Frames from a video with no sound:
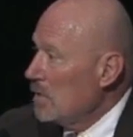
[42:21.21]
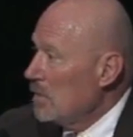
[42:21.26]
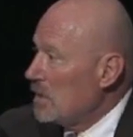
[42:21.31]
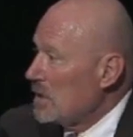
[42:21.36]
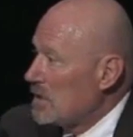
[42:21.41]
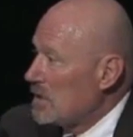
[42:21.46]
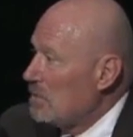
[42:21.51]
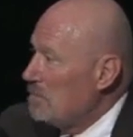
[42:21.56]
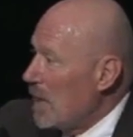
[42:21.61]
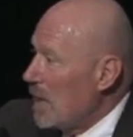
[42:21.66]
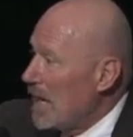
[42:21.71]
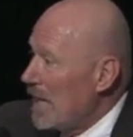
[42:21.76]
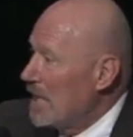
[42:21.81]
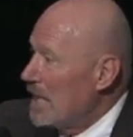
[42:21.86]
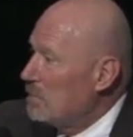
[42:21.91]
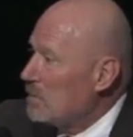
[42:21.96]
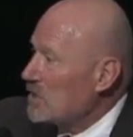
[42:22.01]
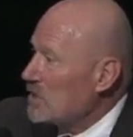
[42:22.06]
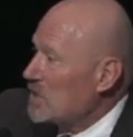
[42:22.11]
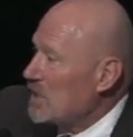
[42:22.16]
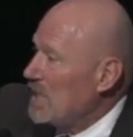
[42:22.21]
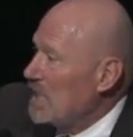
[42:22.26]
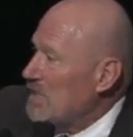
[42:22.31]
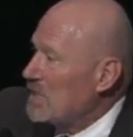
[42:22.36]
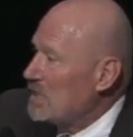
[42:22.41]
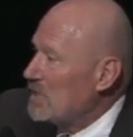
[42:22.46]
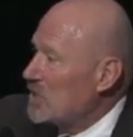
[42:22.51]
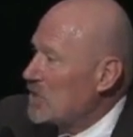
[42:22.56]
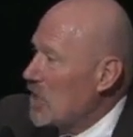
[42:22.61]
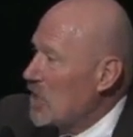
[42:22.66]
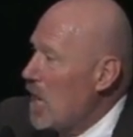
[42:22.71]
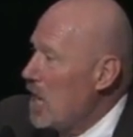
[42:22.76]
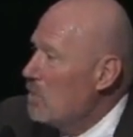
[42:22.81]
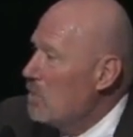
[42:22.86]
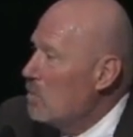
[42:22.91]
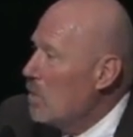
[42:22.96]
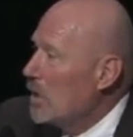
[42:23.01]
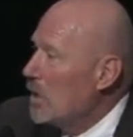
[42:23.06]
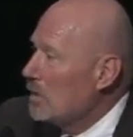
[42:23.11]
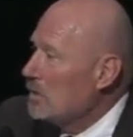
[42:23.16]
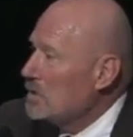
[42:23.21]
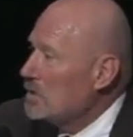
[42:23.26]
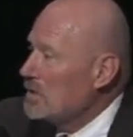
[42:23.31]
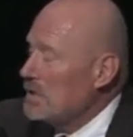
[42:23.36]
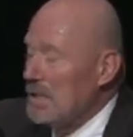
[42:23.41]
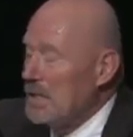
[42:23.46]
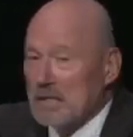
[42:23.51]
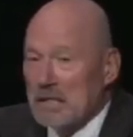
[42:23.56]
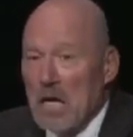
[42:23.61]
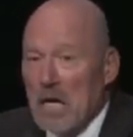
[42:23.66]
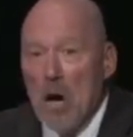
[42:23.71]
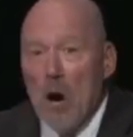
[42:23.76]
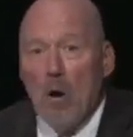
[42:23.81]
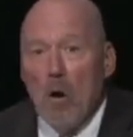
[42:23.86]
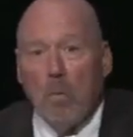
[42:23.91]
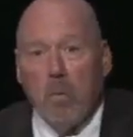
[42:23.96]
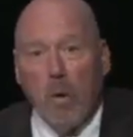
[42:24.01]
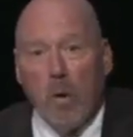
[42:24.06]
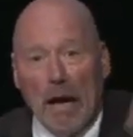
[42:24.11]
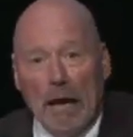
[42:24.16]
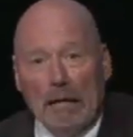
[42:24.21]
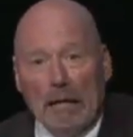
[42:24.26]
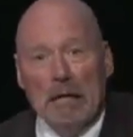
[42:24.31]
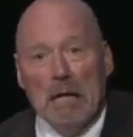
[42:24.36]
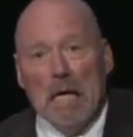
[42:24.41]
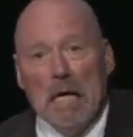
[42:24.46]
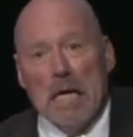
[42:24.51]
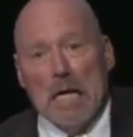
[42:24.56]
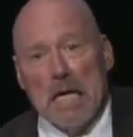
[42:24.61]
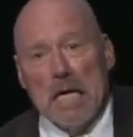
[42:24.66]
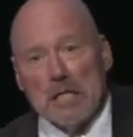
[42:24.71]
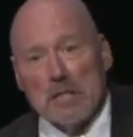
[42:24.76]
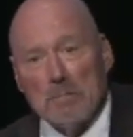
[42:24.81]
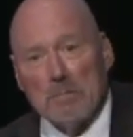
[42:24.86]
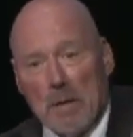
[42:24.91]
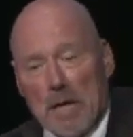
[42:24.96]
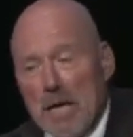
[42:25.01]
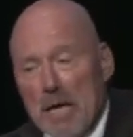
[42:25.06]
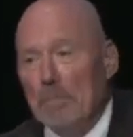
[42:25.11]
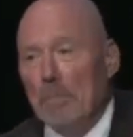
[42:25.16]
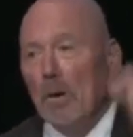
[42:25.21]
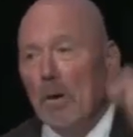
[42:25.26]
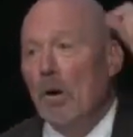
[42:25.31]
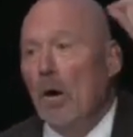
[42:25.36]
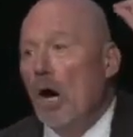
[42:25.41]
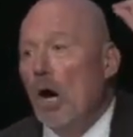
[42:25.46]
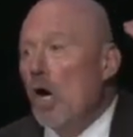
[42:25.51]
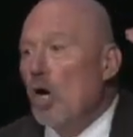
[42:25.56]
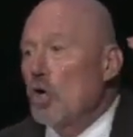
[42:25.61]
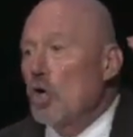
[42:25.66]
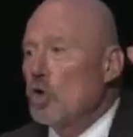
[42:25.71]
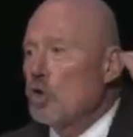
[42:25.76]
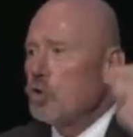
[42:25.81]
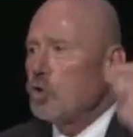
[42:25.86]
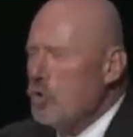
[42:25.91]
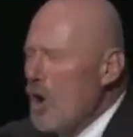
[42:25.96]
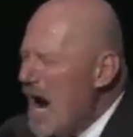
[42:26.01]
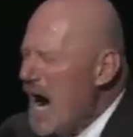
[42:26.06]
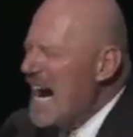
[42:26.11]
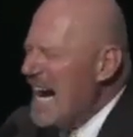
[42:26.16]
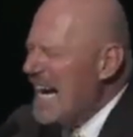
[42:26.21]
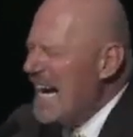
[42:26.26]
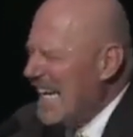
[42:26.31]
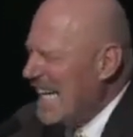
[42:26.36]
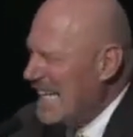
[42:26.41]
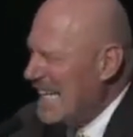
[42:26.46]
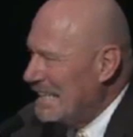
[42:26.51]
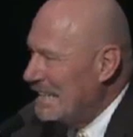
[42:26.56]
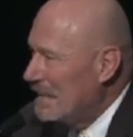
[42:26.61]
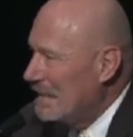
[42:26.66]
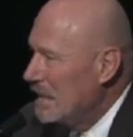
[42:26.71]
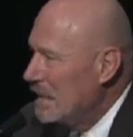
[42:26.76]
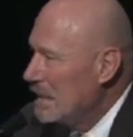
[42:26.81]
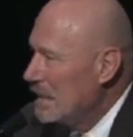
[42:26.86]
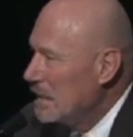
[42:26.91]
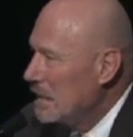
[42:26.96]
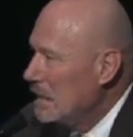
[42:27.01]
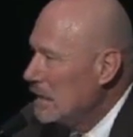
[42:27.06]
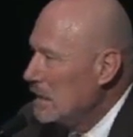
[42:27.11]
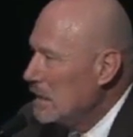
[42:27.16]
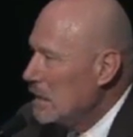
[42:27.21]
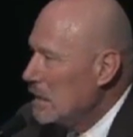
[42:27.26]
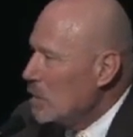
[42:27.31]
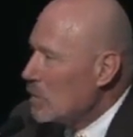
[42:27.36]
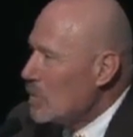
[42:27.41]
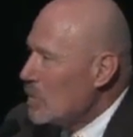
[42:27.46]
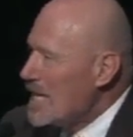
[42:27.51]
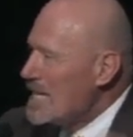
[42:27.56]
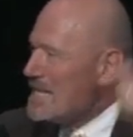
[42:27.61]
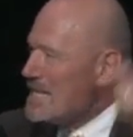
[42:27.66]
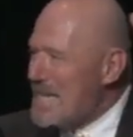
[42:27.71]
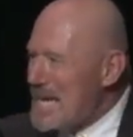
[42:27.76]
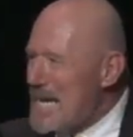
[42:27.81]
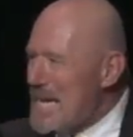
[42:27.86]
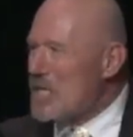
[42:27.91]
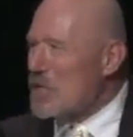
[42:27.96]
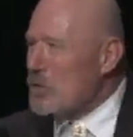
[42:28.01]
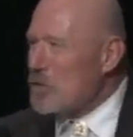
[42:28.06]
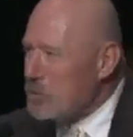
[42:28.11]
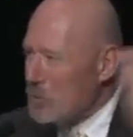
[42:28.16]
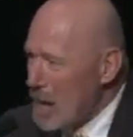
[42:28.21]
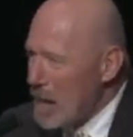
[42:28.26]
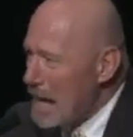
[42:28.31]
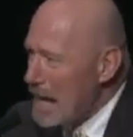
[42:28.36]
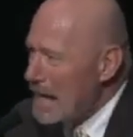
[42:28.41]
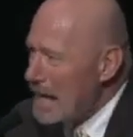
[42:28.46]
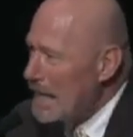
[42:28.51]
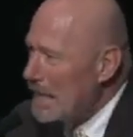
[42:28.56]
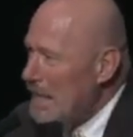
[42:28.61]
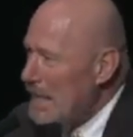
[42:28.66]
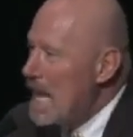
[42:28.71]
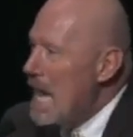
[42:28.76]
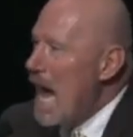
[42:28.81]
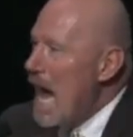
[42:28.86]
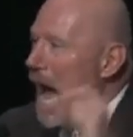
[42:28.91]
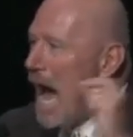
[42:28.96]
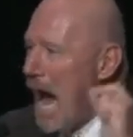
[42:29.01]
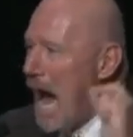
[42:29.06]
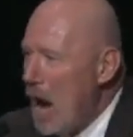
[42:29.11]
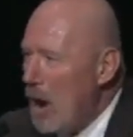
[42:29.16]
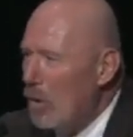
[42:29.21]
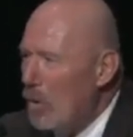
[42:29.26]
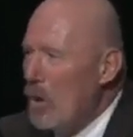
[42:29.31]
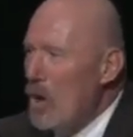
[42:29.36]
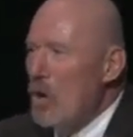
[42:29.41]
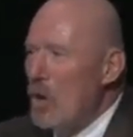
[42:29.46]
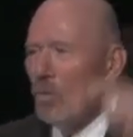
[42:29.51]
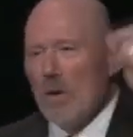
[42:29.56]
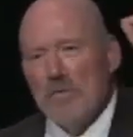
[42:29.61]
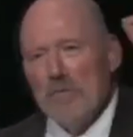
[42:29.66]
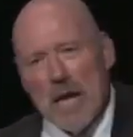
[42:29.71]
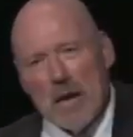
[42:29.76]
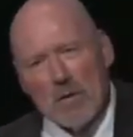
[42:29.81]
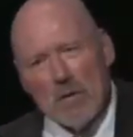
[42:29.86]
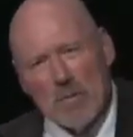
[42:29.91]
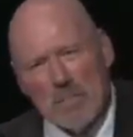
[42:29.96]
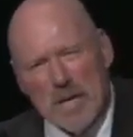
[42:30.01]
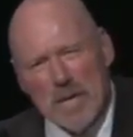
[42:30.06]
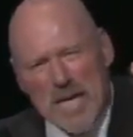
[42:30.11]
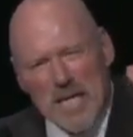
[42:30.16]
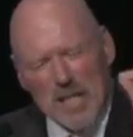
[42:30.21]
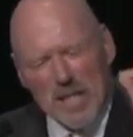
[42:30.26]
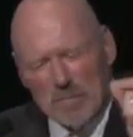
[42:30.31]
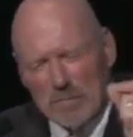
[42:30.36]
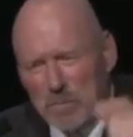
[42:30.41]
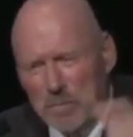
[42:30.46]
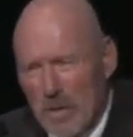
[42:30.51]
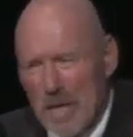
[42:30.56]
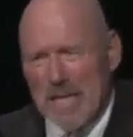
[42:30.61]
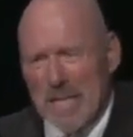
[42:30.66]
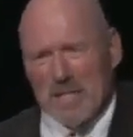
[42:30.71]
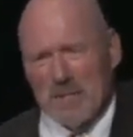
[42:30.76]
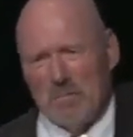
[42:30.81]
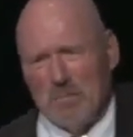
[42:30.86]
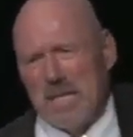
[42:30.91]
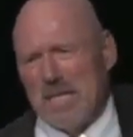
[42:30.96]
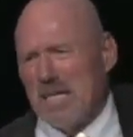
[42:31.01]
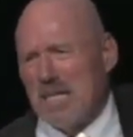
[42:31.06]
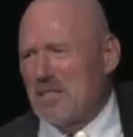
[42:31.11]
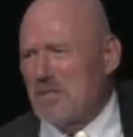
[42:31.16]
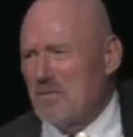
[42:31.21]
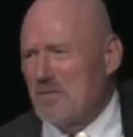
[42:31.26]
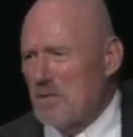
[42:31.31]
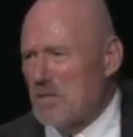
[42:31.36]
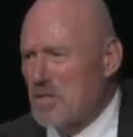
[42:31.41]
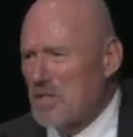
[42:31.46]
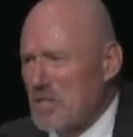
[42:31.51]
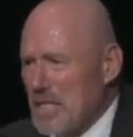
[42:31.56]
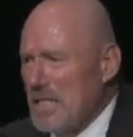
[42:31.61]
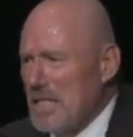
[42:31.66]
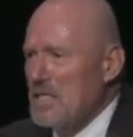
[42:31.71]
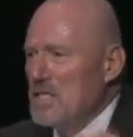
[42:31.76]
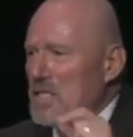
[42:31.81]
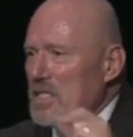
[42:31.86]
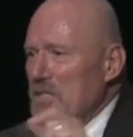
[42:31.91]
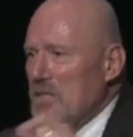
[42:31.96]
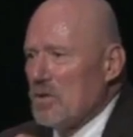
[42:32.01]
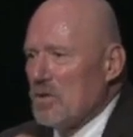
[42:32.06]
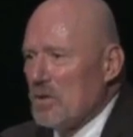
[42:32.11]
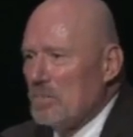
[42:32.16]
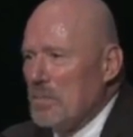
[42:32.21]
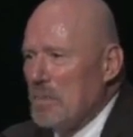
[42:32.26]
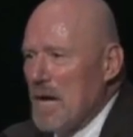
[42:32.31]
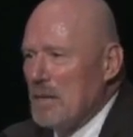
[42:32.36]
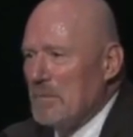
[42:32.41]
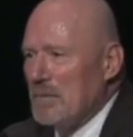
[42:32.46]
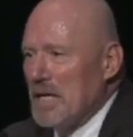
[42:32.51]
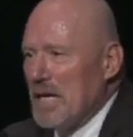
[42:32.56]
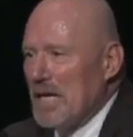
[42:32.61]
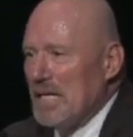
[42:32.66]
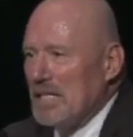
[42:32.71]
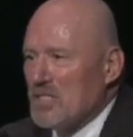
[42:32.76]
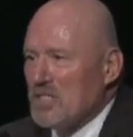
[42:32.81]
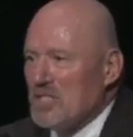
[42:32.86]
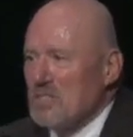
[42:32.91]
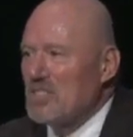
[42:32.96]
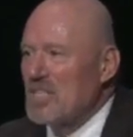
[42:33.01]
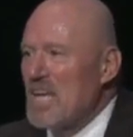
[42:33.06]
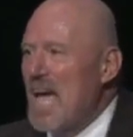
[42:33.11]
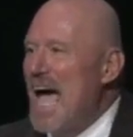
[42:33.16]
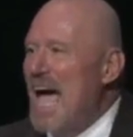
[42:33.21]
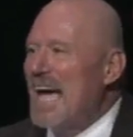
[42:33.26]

But the Bible says in Psalm 106, when his people cried, when they cried out, when they were being oppressed because of their sins and their abominations,